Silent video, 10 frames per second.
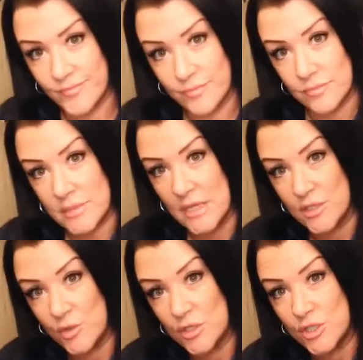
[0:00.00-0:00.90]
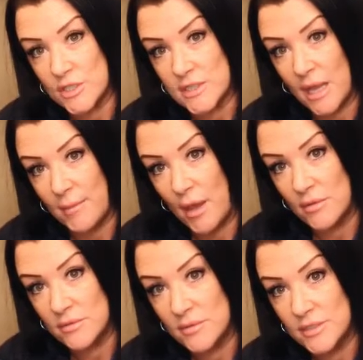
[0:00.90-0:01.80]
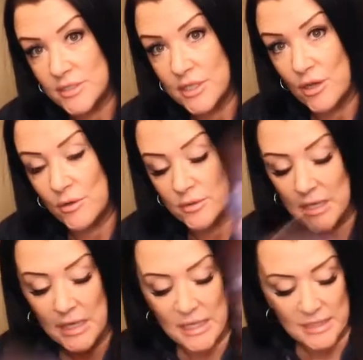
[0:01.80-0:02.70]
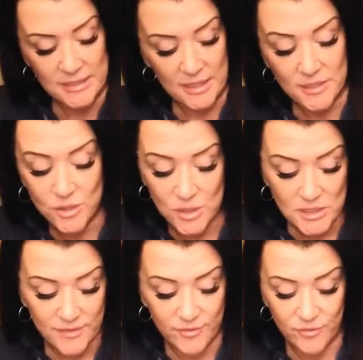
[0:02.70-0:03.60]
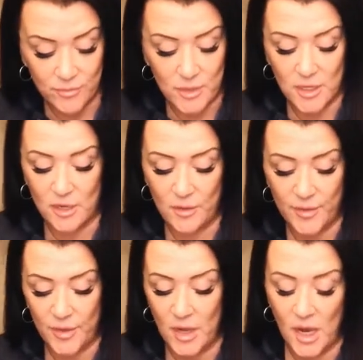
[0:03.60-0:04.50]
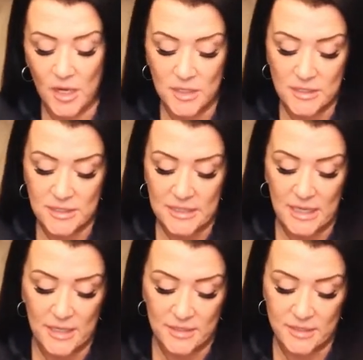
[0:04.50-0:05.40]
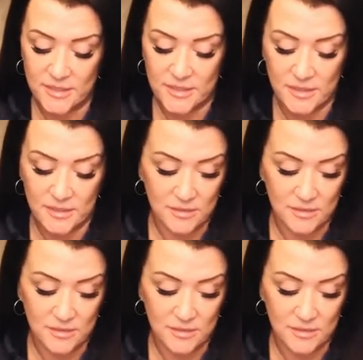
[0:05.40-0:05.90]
Ten of Swords just came out. So Ten of Swords, if you're familiar with the cards, is